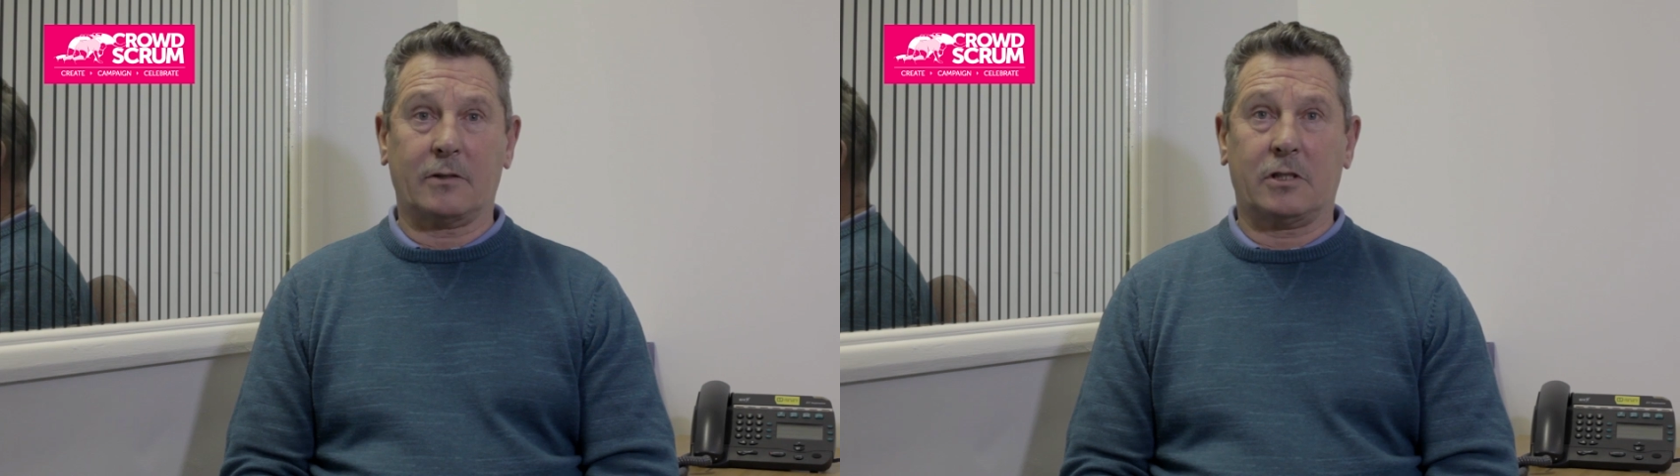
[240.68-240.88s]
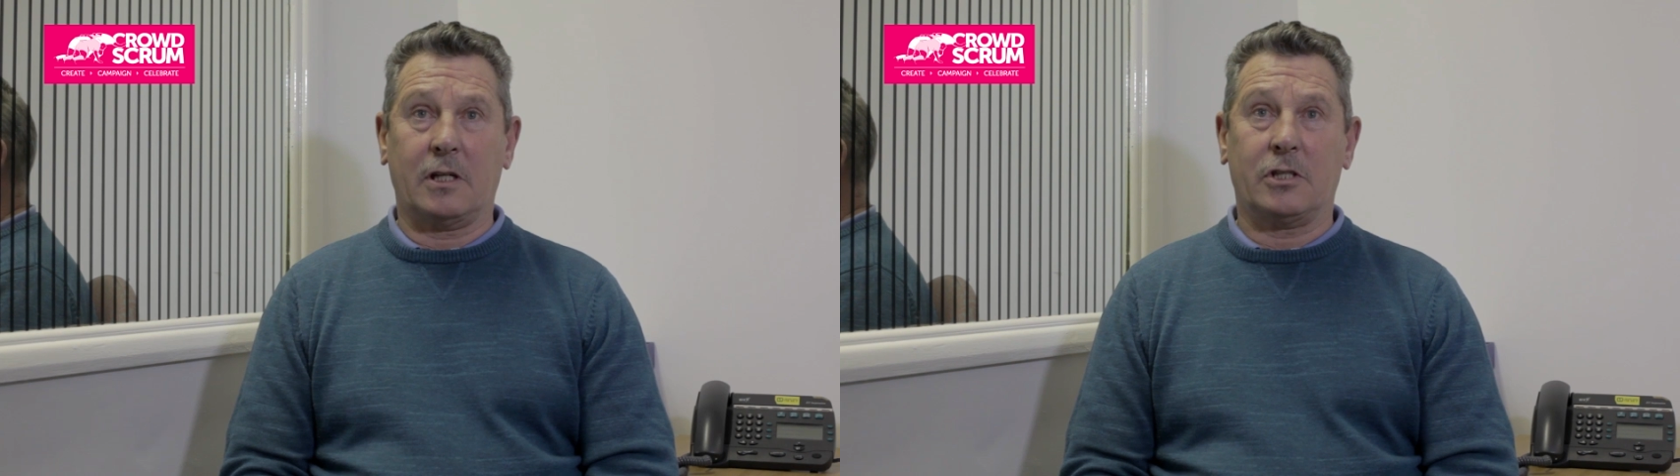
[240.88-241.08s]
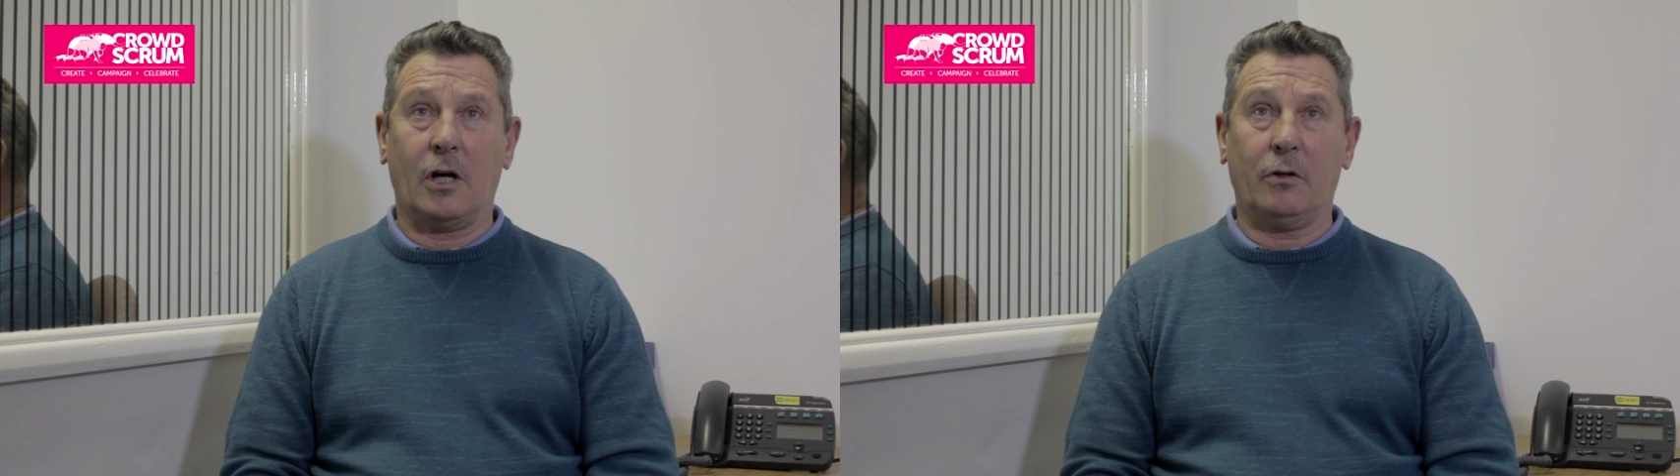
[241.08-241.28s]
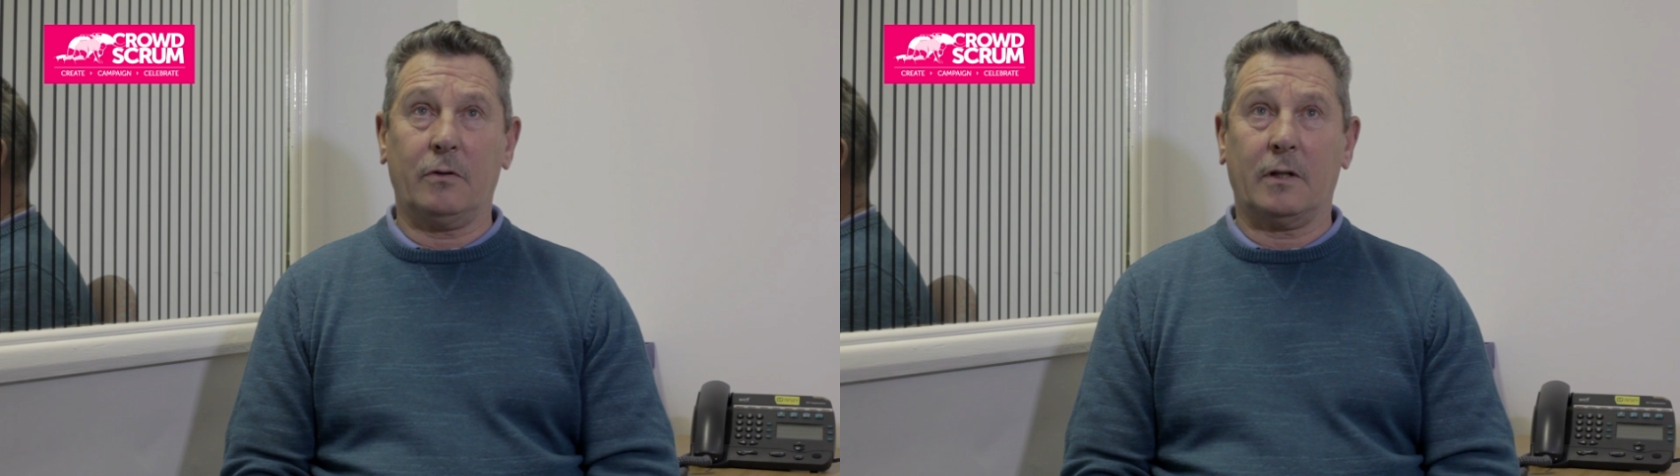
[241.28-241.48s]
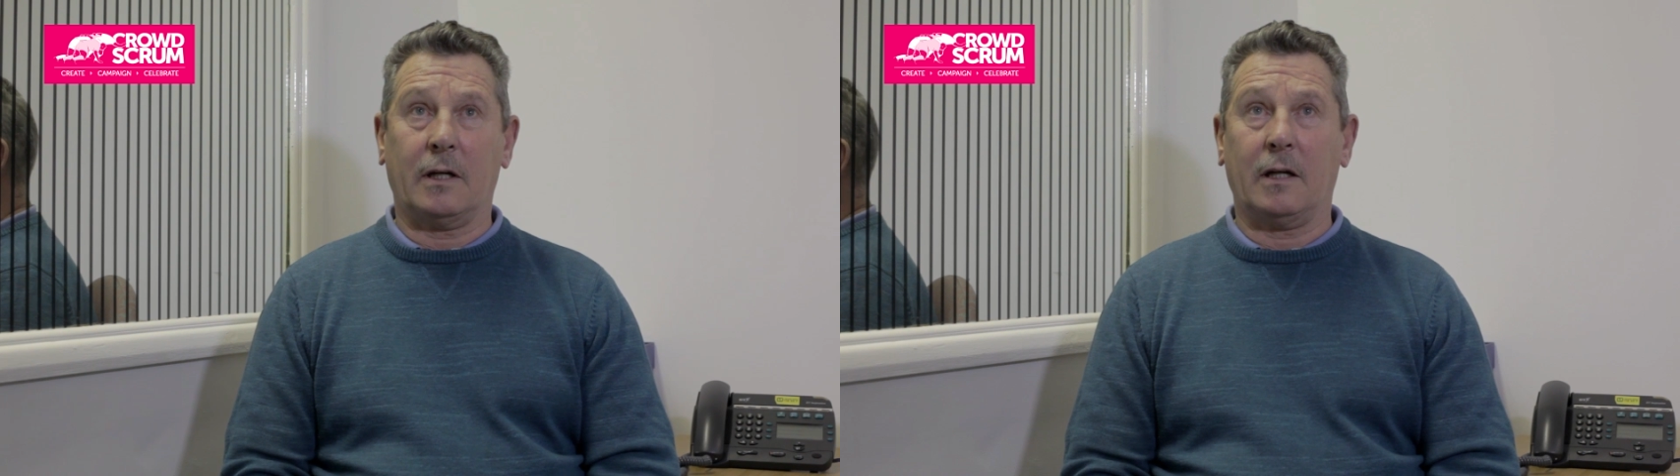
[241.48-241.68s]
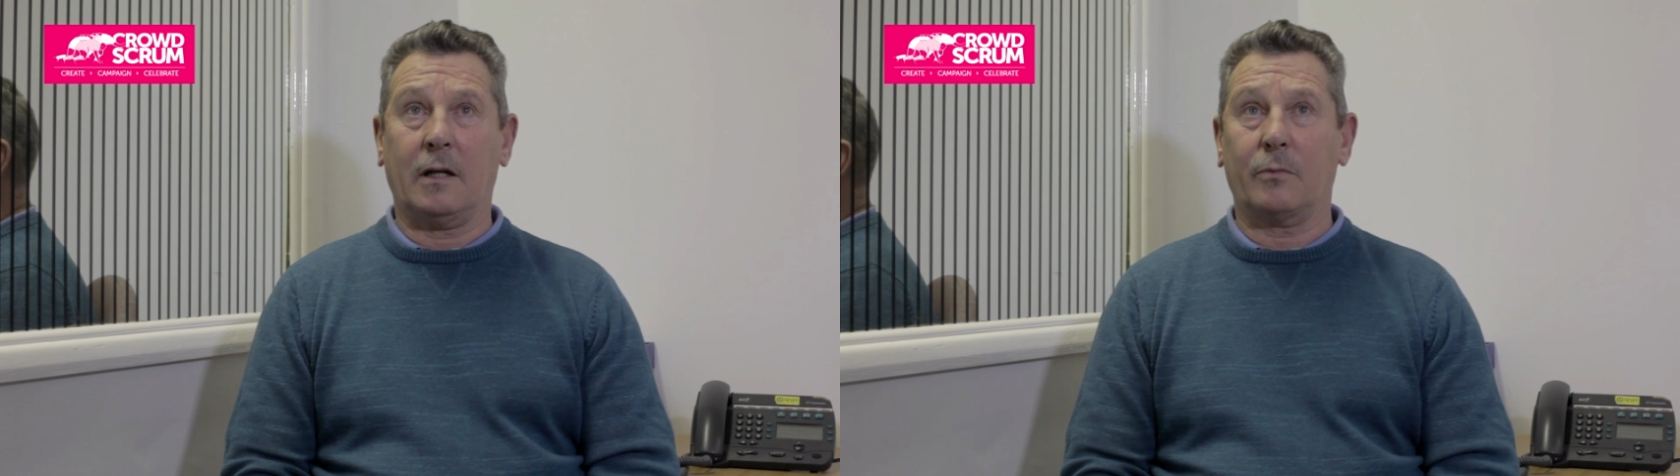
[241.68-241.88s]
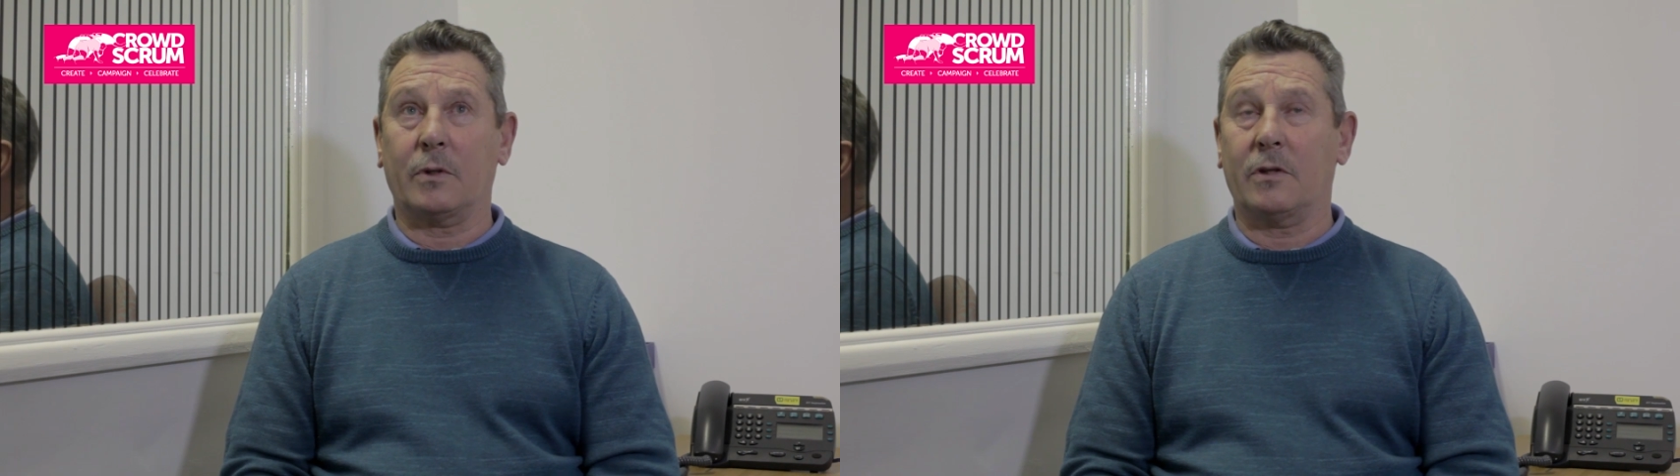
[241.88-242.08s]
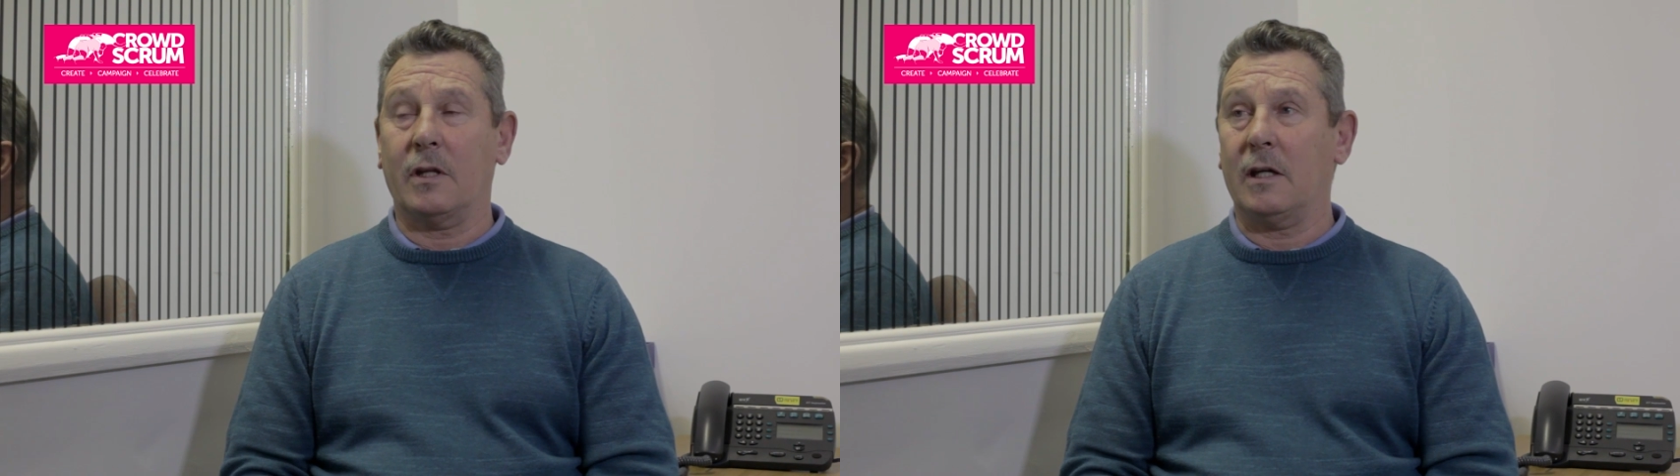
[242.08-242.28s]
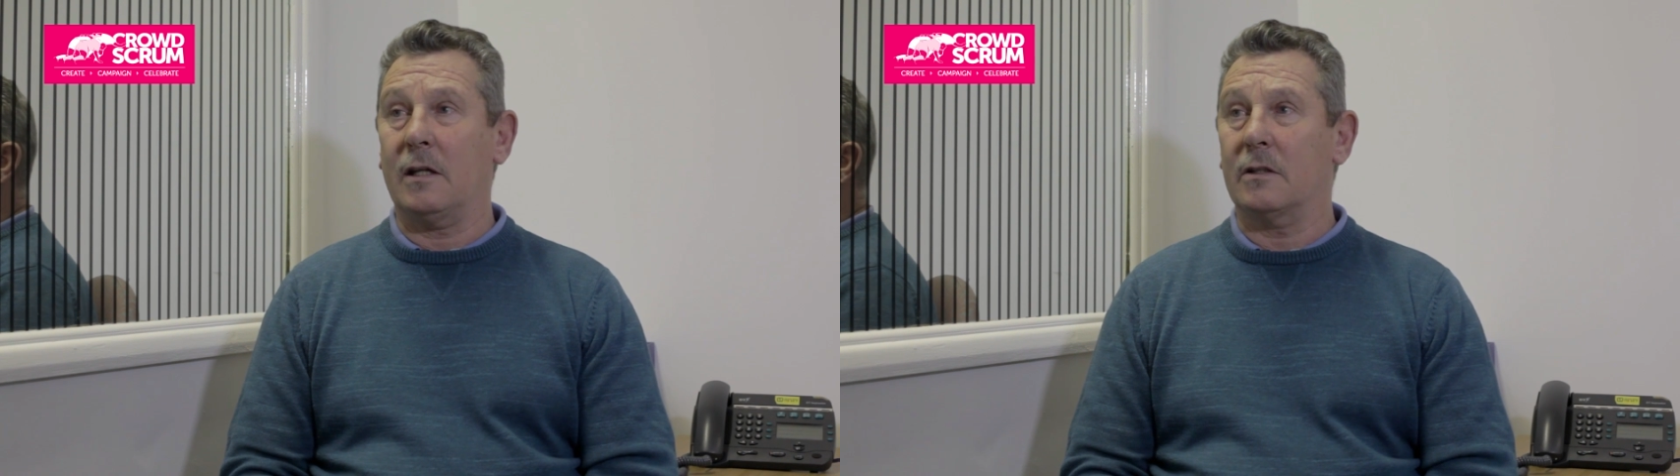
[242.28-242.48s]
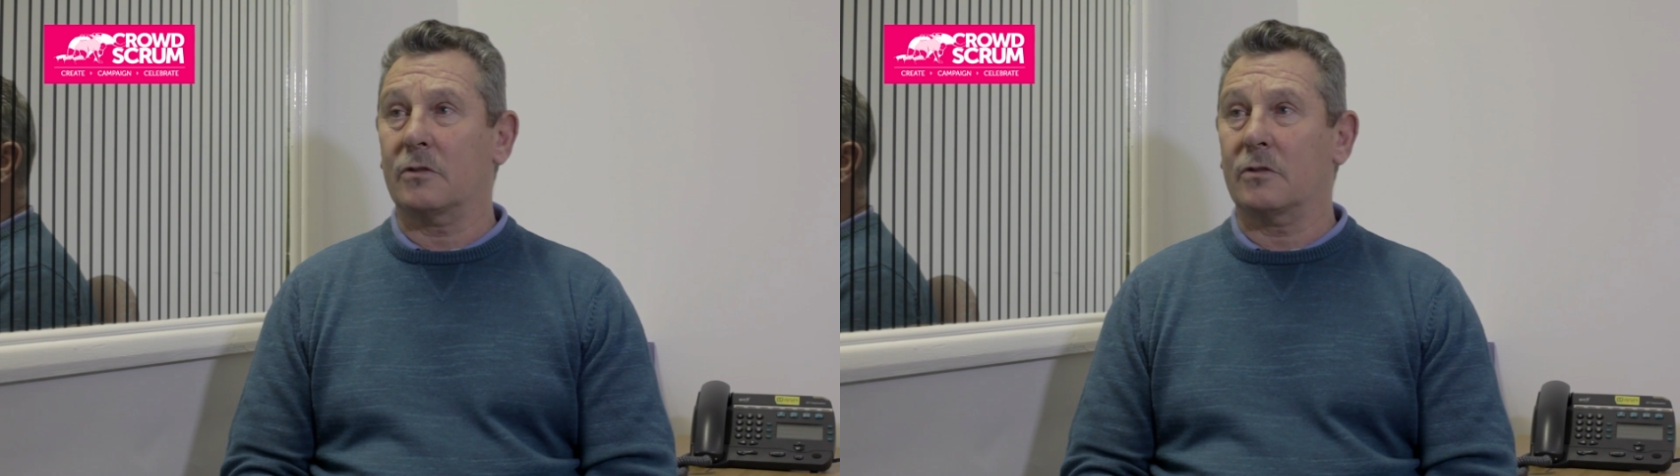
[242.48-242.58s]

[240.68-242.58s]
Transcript: to see Joe with the